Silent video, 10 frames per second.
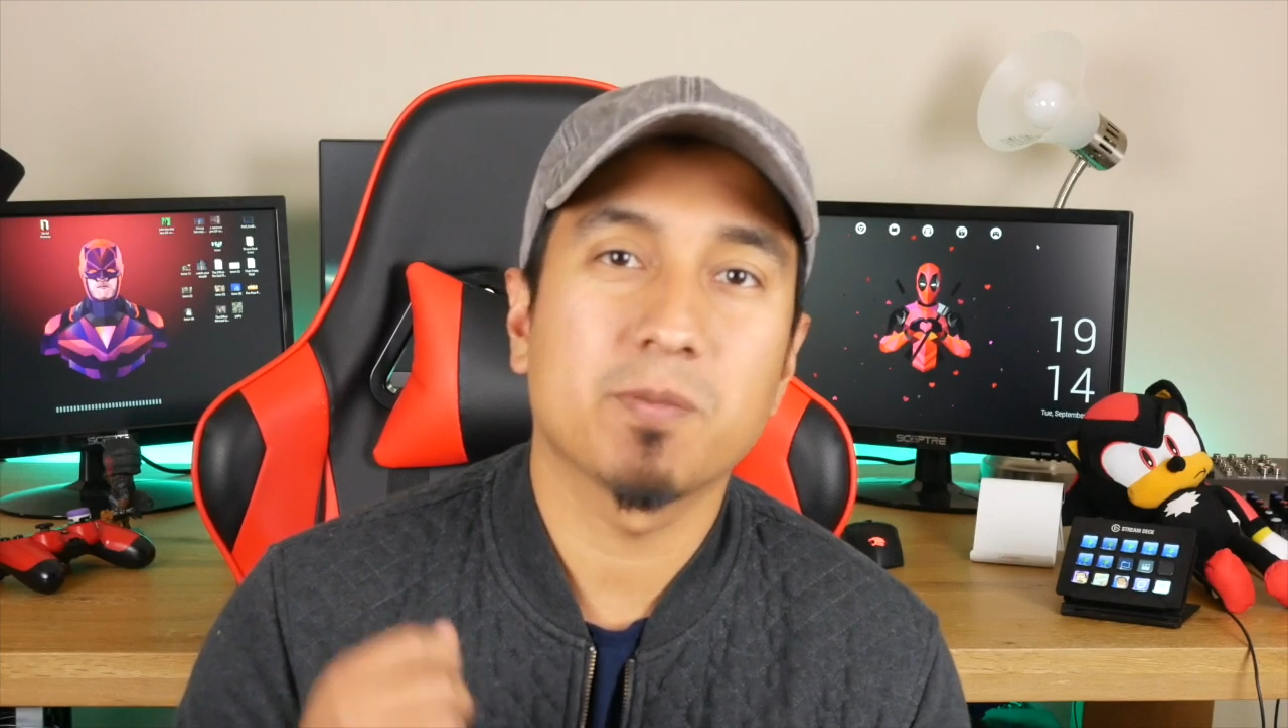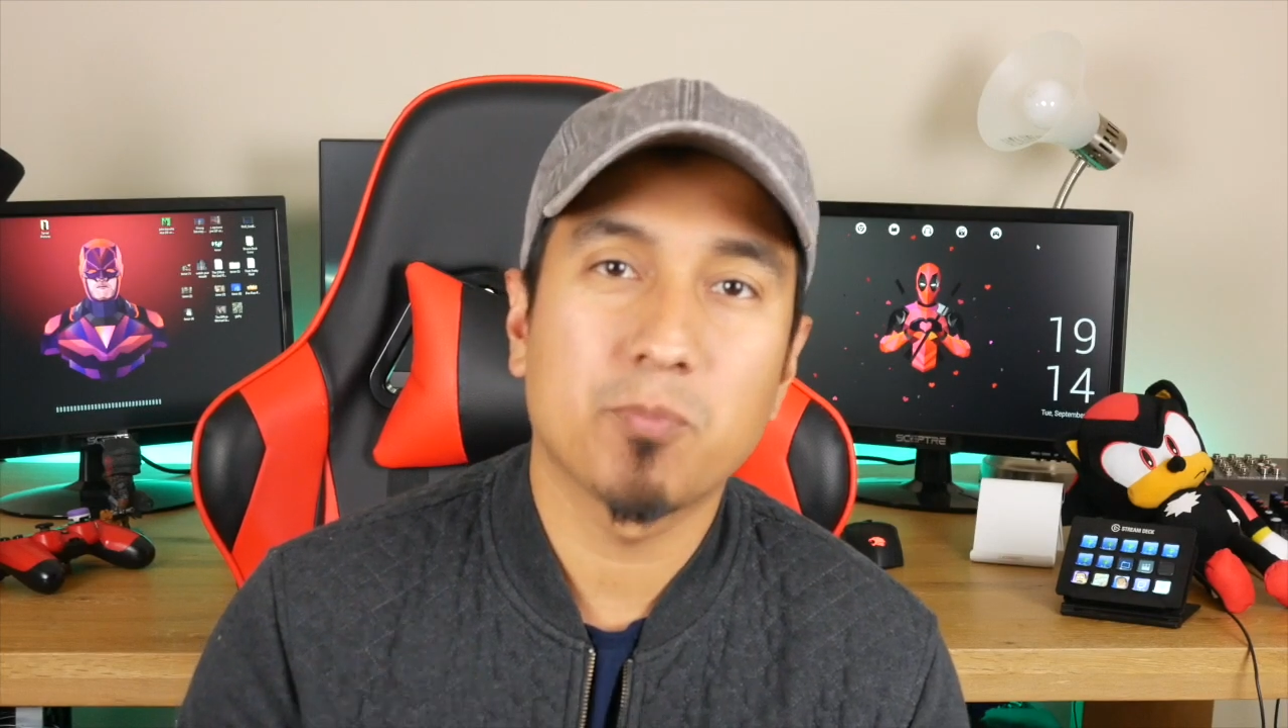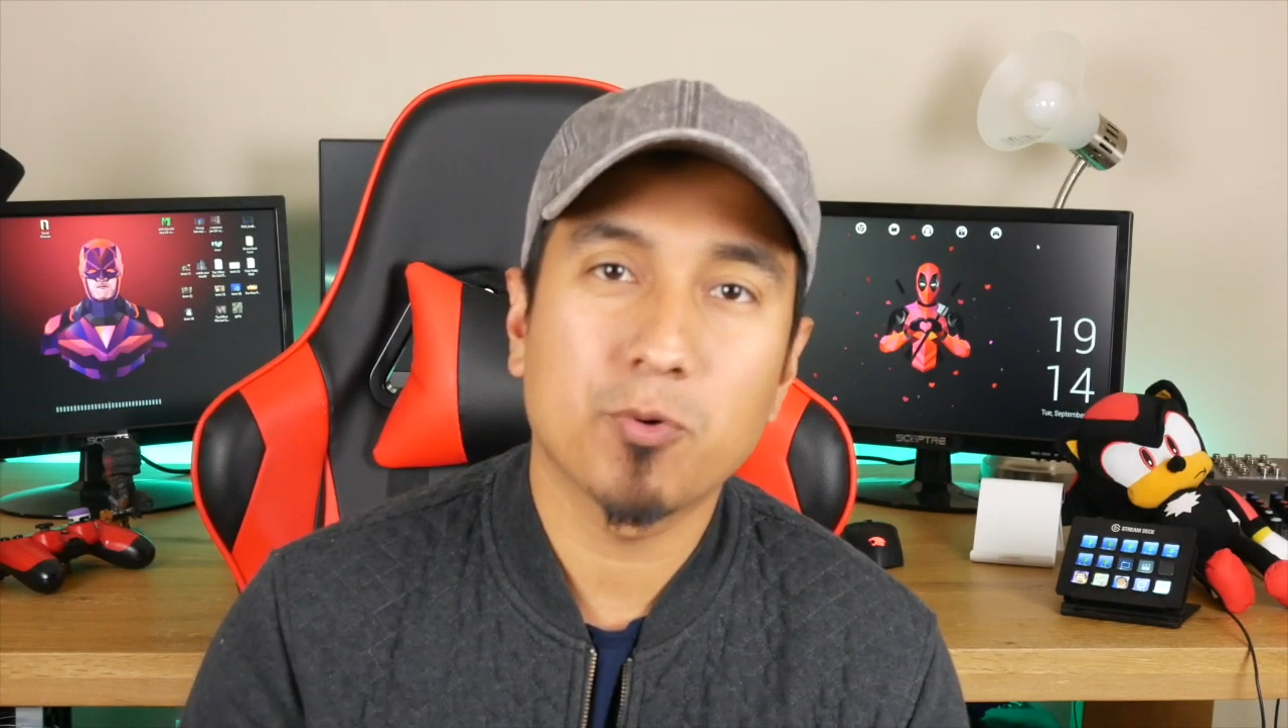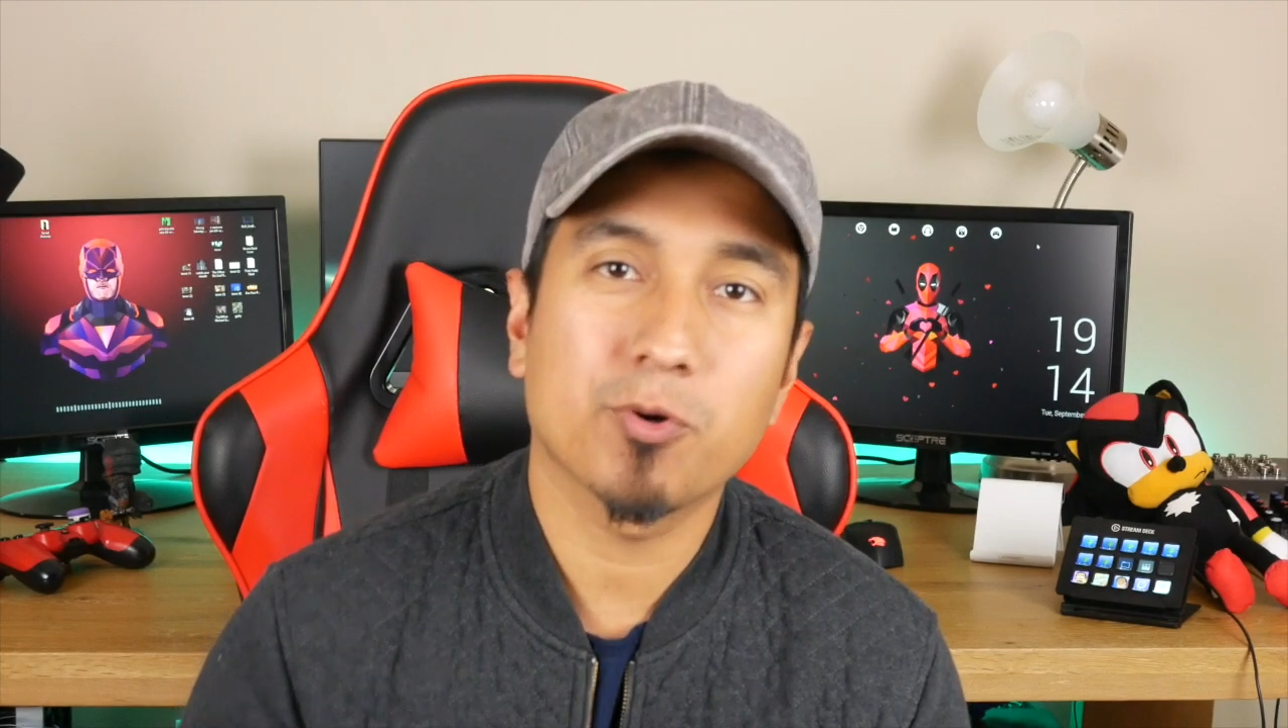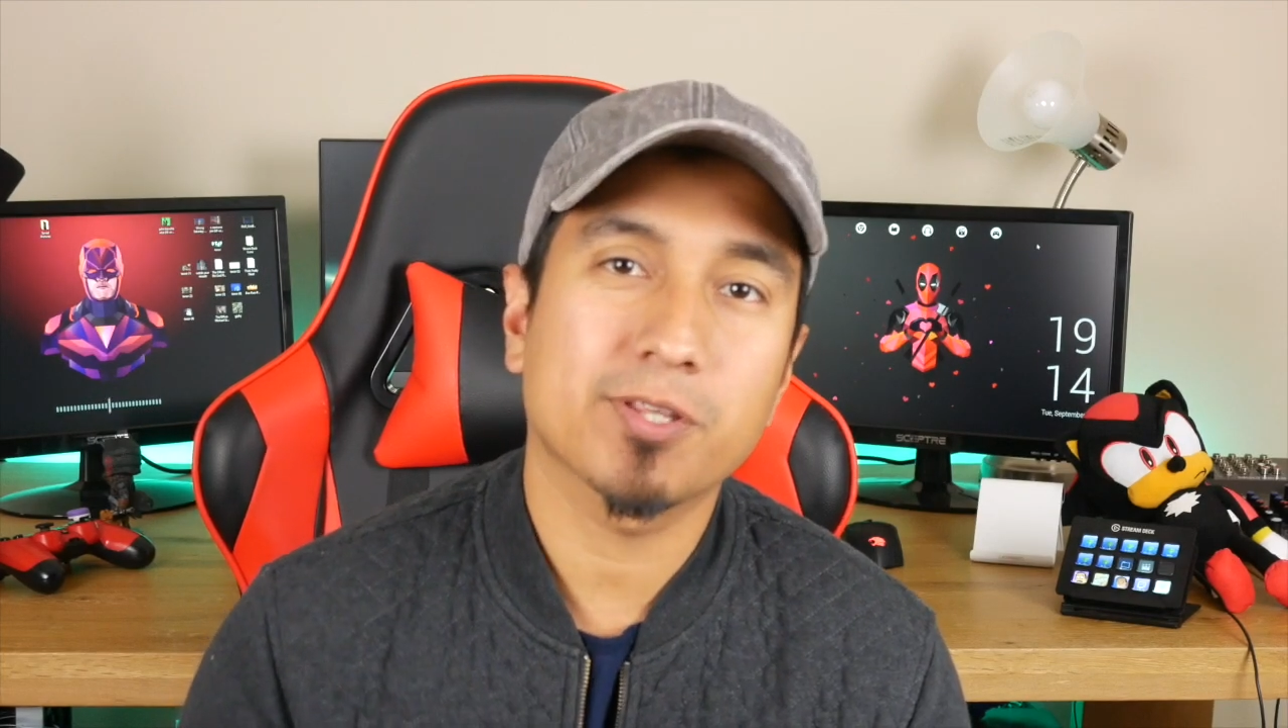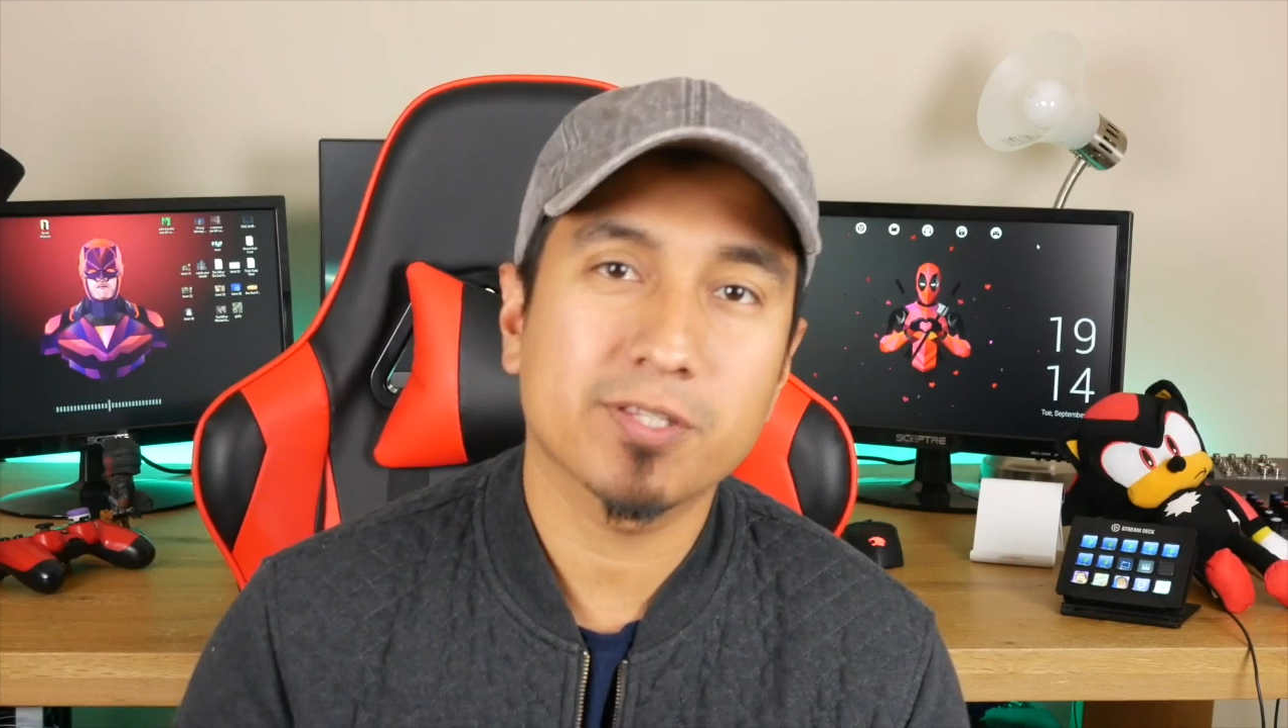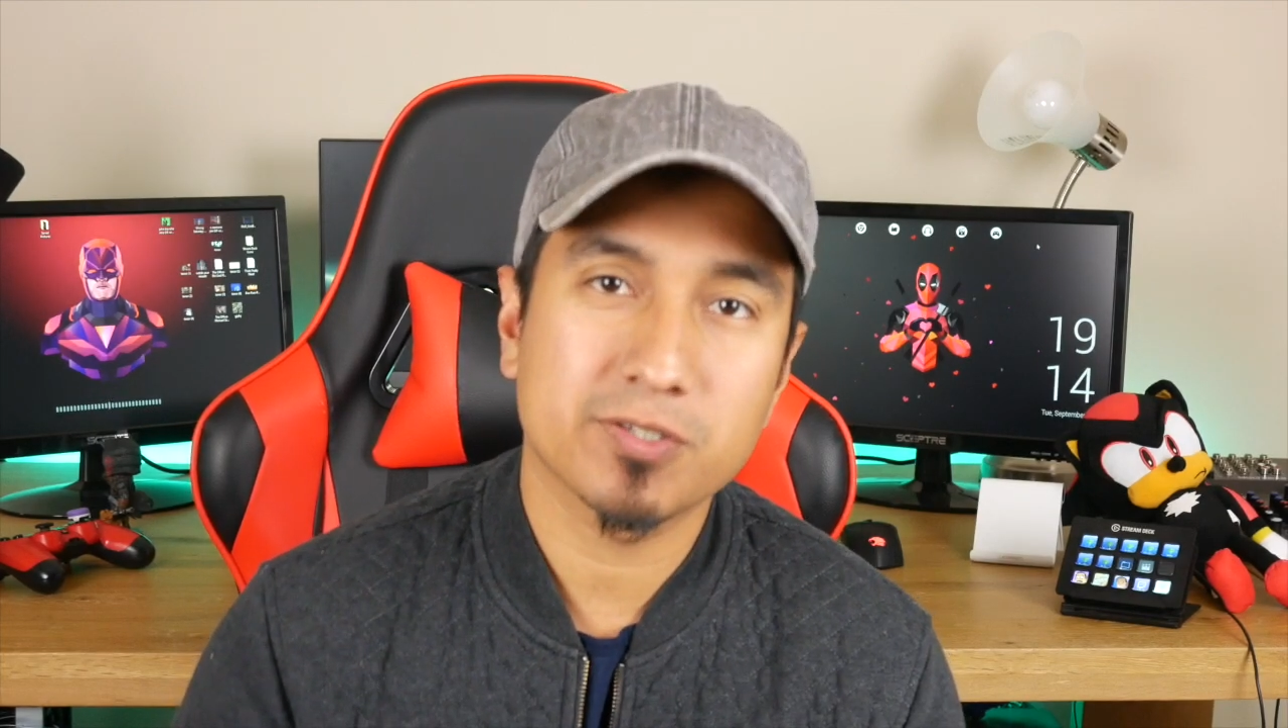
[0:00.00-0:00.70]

important